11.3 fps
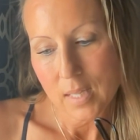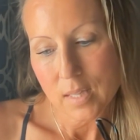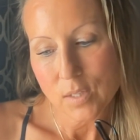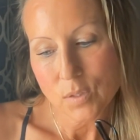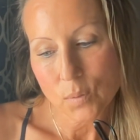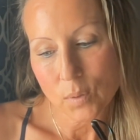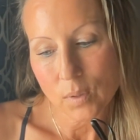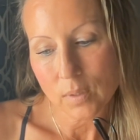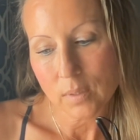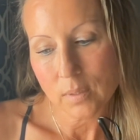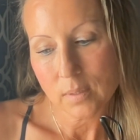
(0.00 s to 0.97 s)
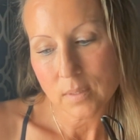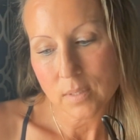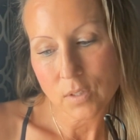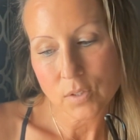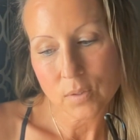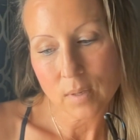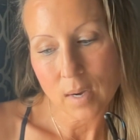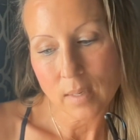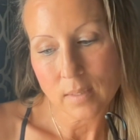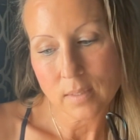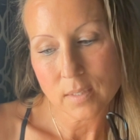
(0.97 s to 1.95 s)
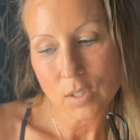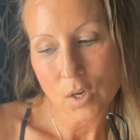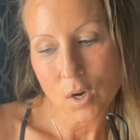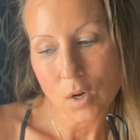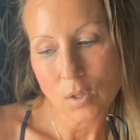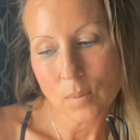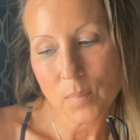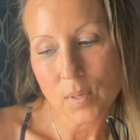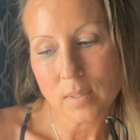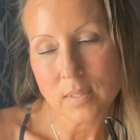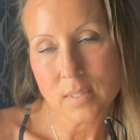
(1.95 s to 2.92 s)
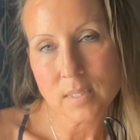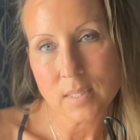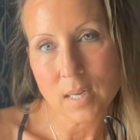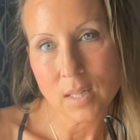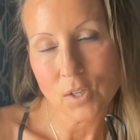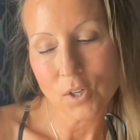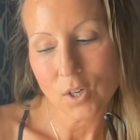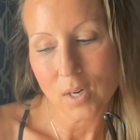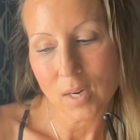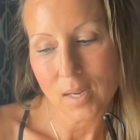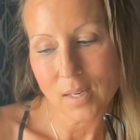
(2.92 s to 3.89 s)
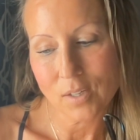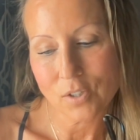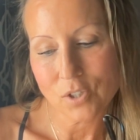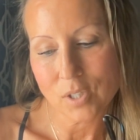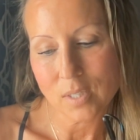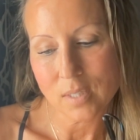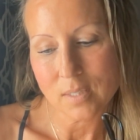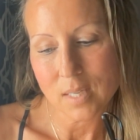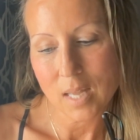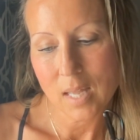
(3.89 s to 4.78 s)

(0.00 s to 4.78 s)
This oracle is also guidance to call upon stellar energies